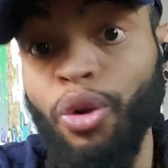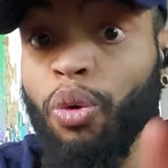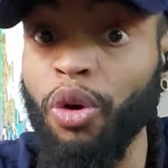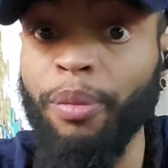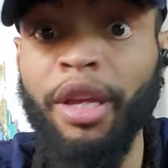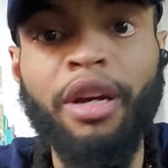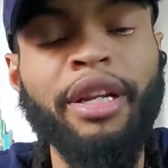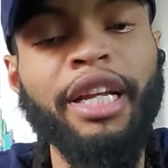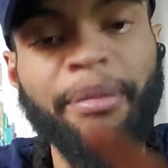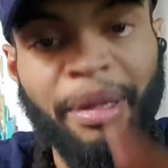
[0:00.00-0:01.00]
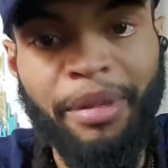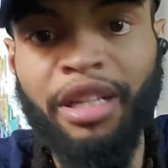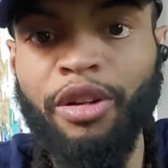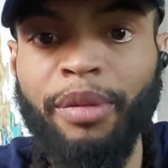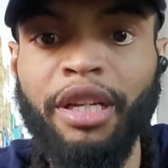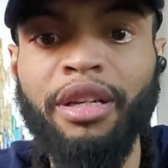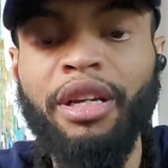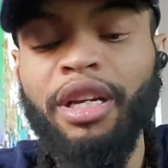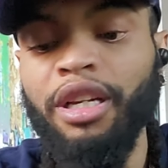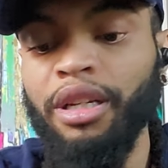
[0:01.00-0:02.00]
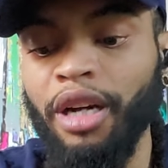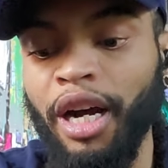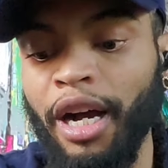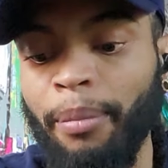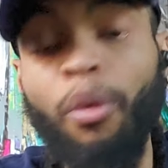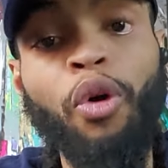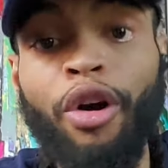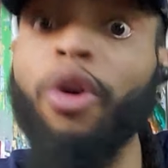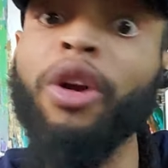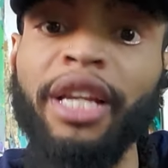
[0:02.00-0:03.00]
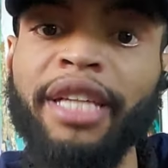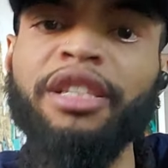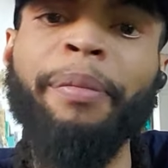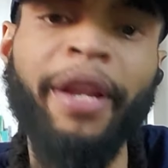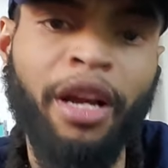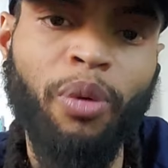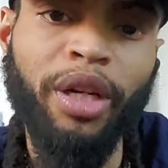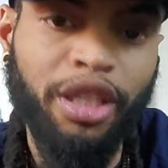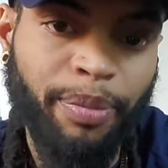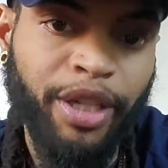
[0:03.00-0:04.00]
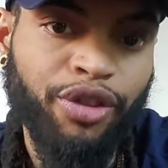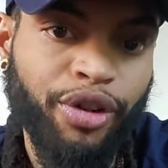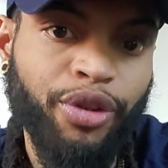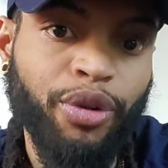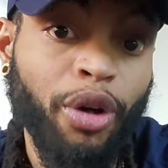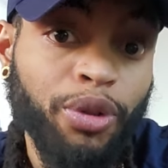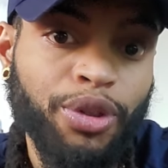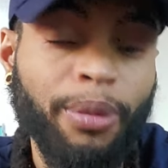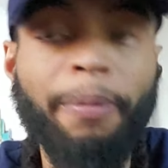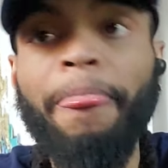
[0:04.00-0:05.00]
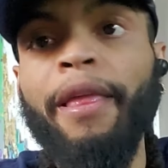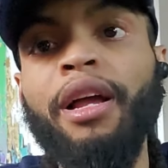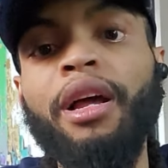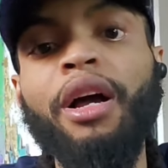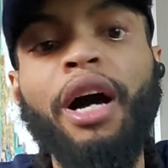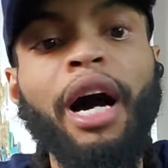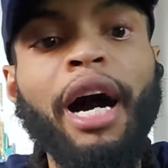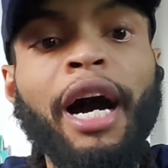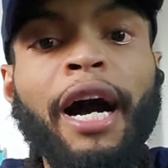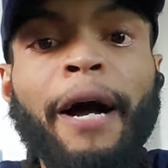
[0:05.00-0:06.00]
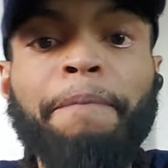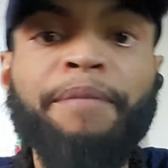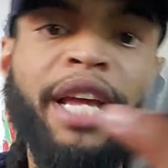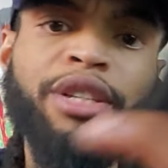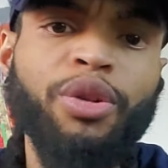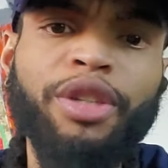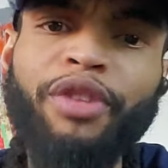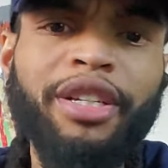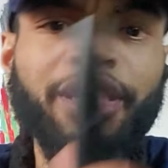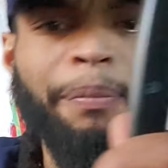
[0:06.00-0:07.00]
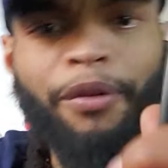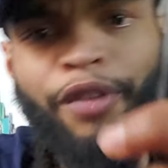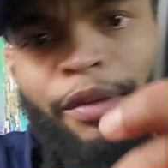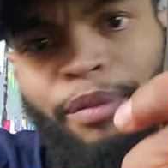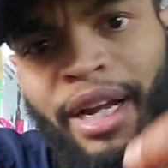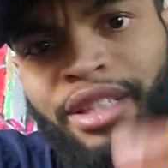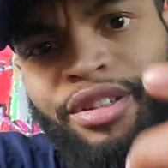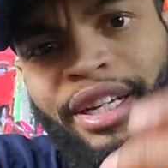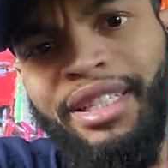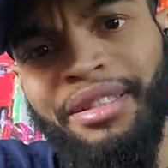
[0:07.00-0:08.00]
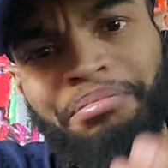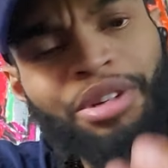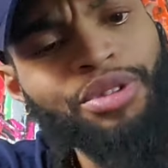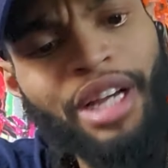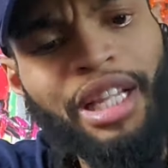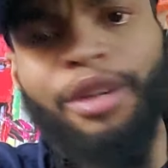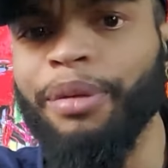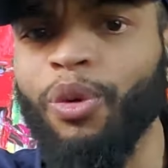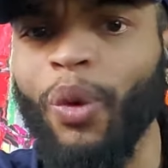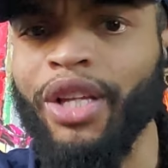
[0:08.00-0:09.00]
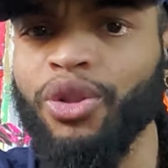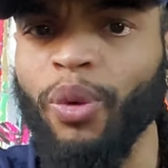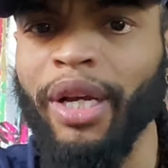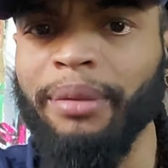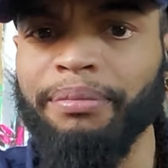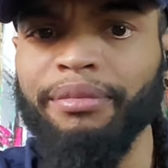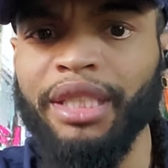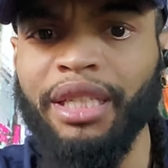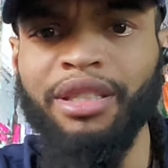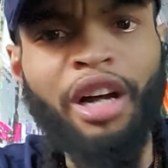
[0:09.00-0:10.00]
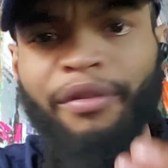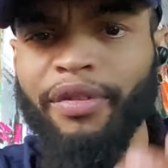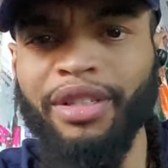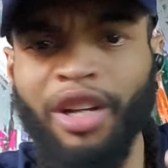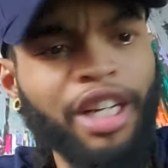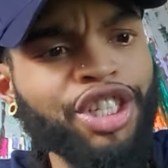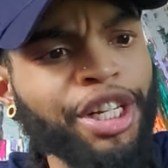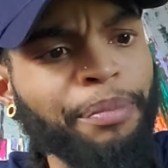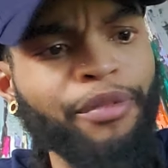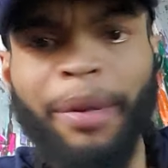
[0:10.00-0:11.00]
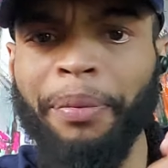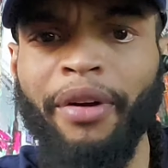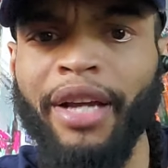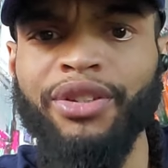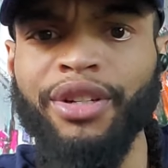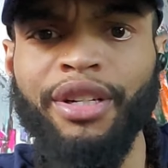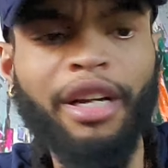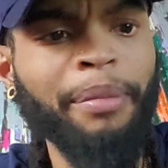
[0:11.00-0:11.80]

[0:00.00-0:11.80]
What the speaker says: Don't quote me on that. They may be a little bit more or less depending on what dispensary you go to. So it's a very simple vaporizer. It's got a little bit of weight to it. It's not a cheap vaporizer.